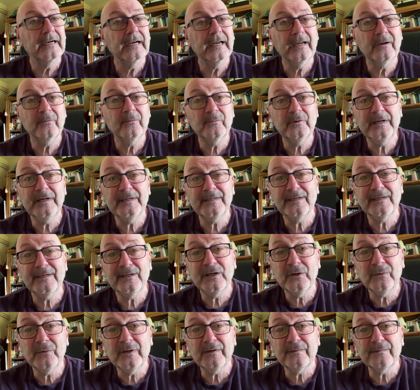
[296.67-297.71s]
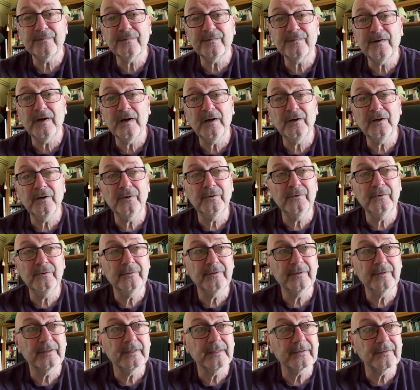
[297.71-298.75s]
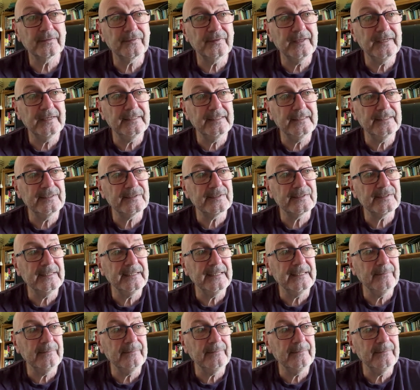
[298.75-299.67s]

And we did UFO, Thin Lizzy,